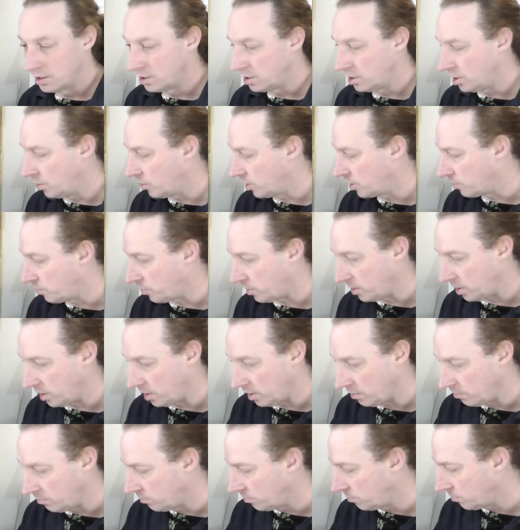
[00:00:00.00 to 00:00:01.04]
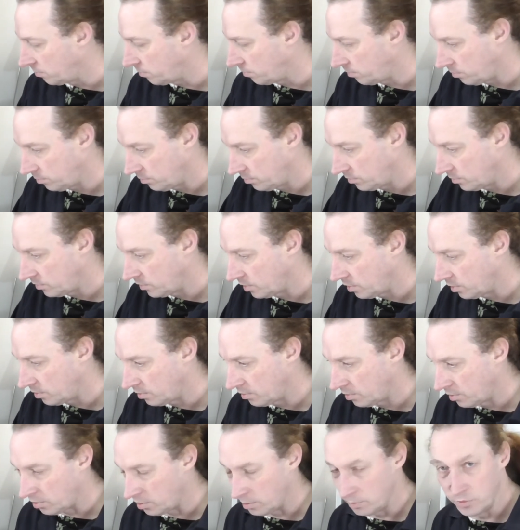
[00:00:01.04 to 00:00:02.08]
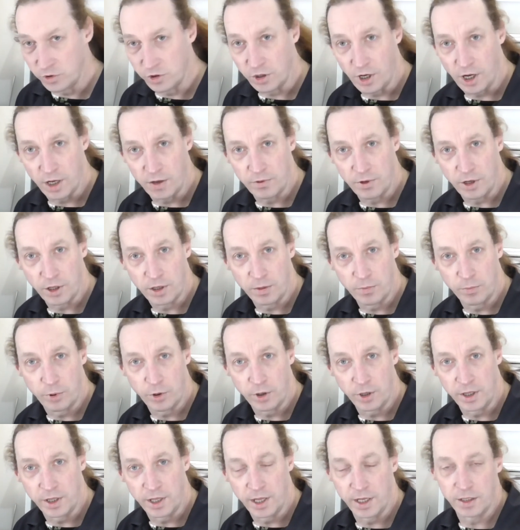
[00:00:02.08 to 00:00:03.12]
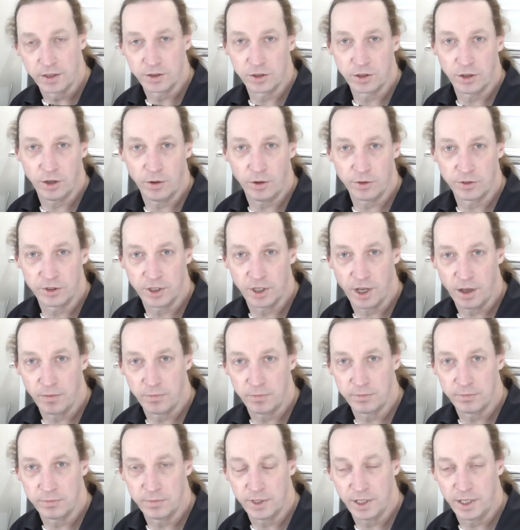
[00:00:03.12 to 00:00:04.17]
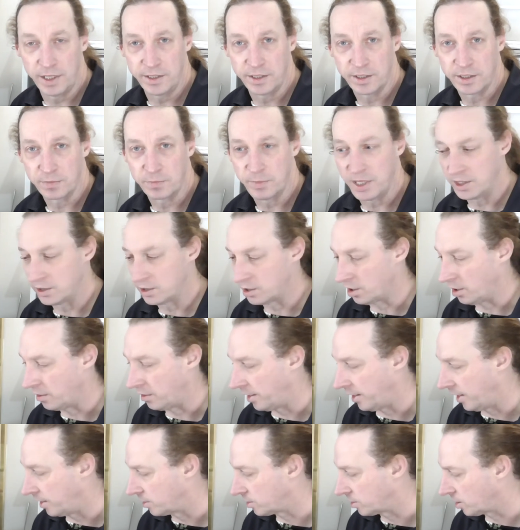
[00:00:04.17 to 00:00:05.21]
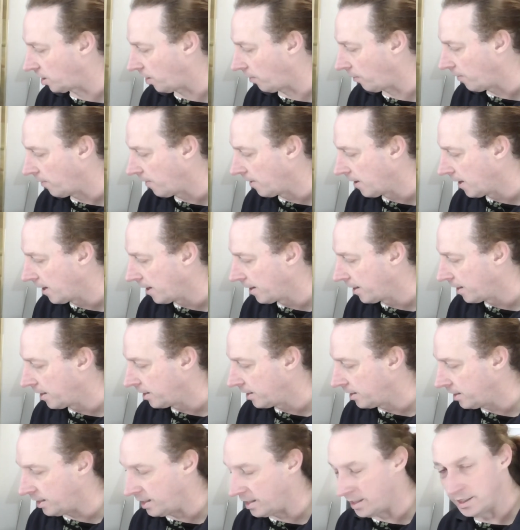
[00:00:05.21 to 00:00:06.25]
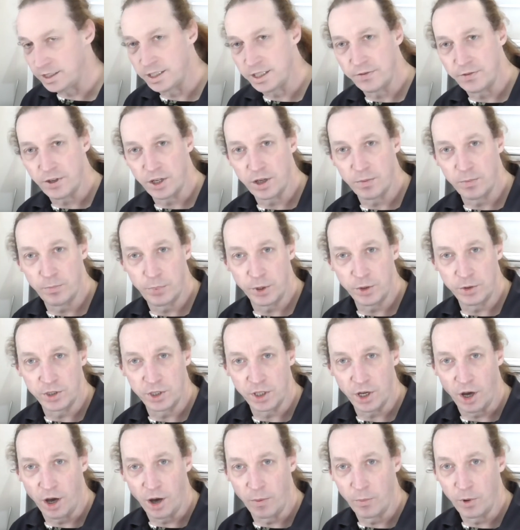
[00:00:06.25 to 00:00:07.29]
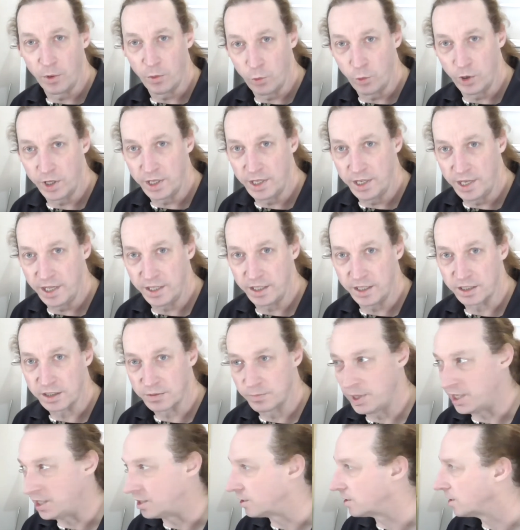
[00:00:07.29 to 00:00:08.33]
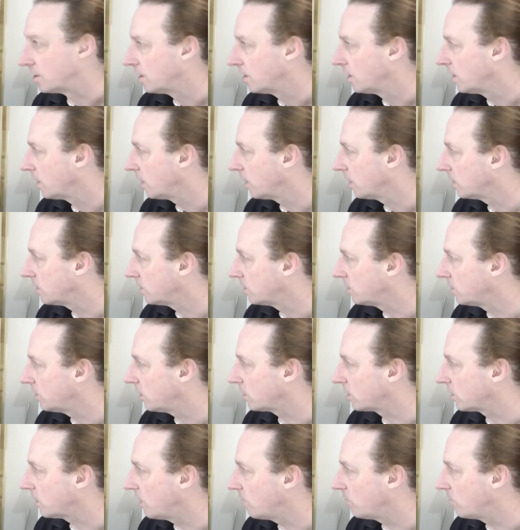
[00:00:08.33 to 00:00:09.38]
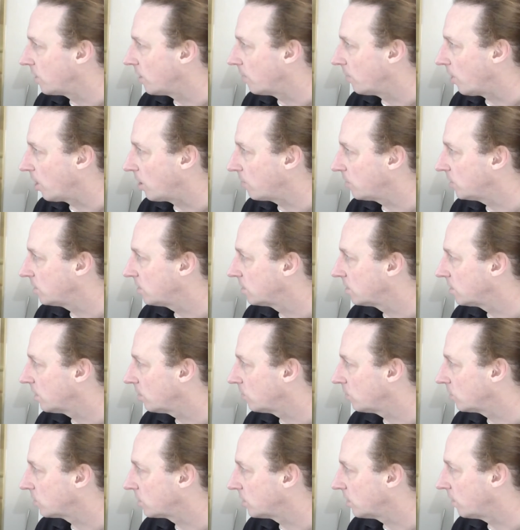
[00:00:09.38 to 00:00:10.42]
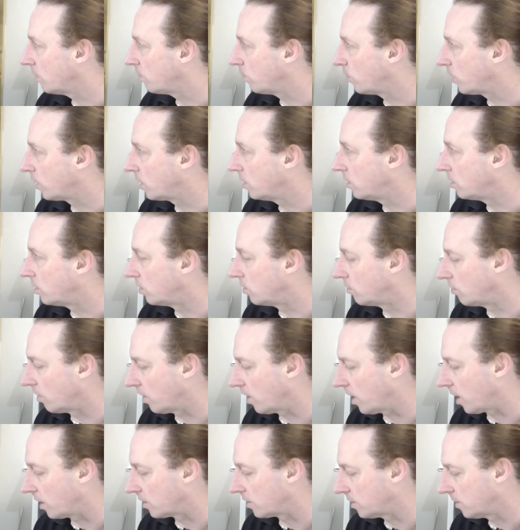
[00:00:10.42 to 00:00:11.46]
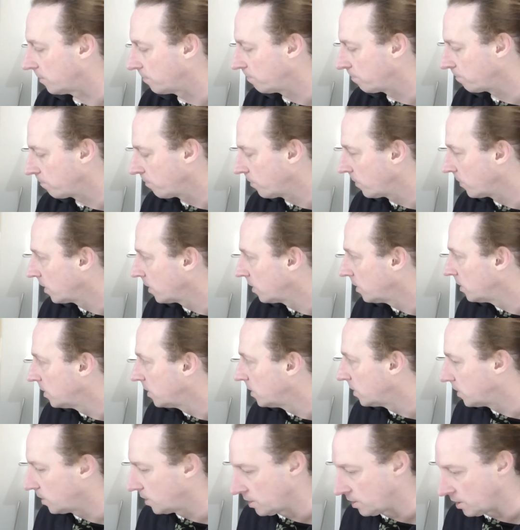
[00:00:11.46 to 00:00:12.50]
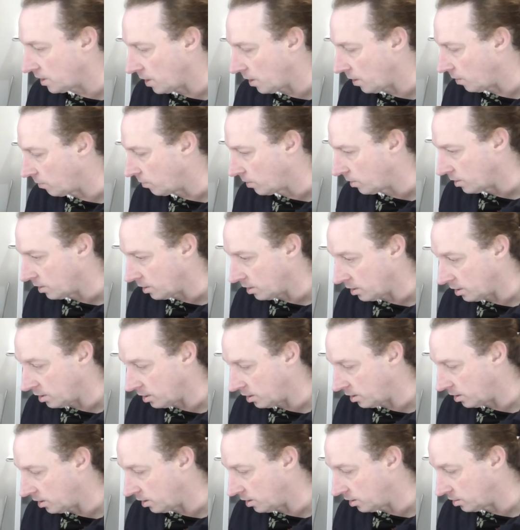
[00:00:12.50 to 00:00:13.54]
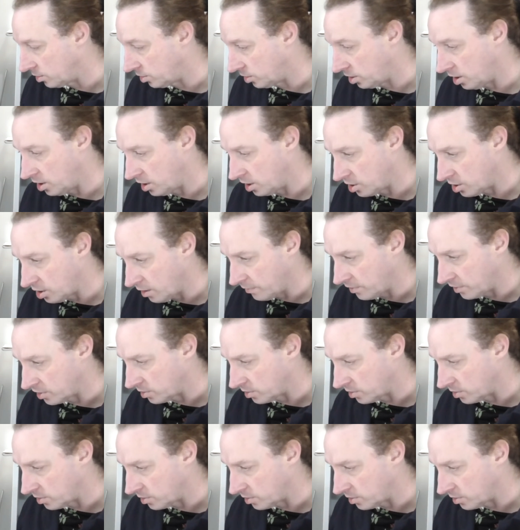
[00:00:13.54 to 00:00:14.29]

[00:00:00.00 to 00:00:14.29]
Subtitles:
USB thumb drive I can put in there. It's got Linux Mint on there. So yeah, let's see if I can boot it up with Linux Mint. Just give me a moment and we'll see if we can do that. So turn it off, I